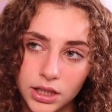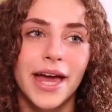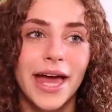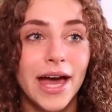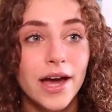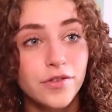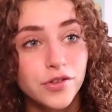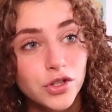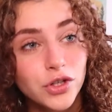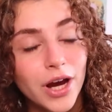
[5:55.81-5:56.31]

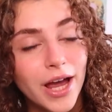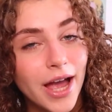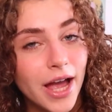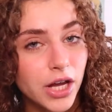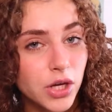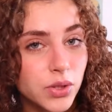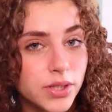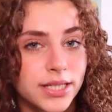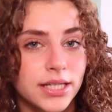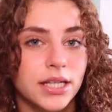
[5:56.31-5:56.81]
After
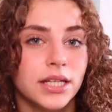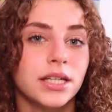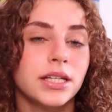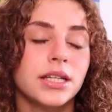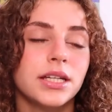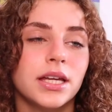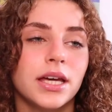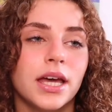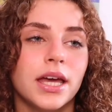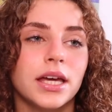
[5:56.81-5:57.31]

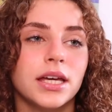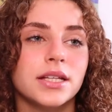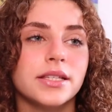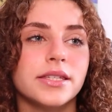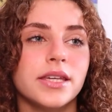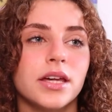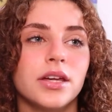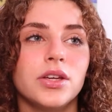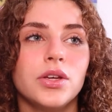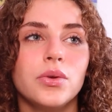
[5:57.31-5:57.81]
Accutane, I can
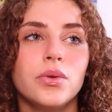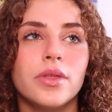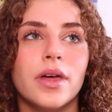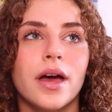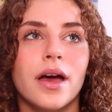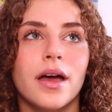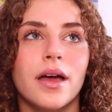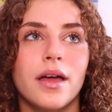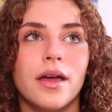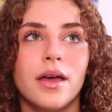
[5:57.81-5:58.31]
tell you
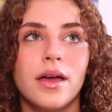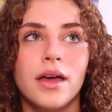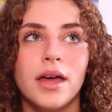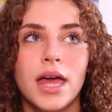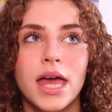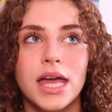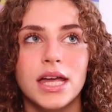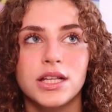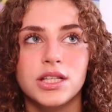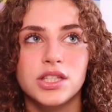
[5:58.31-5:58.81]
that
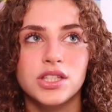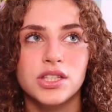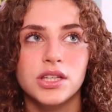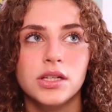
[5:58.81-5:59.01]
it